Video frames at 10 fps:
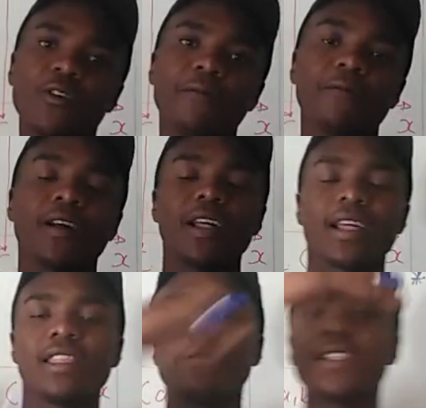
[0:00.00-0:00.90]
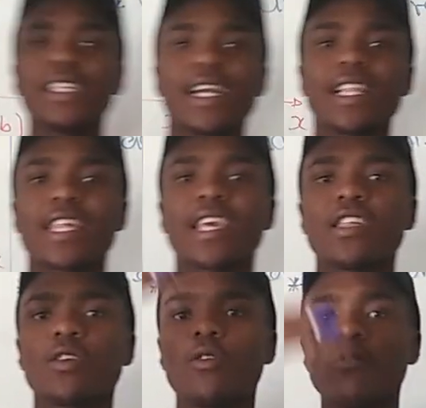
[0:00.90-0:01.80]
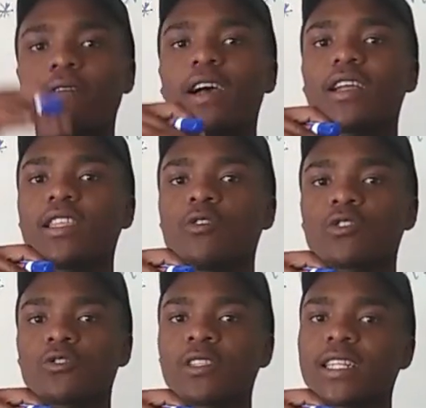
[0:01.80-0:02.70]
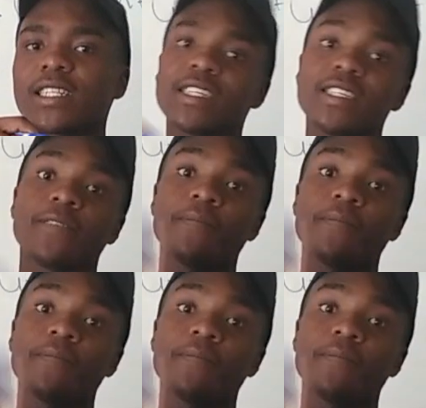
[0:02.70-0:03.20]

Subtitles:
of the vertical change over the horizontal change.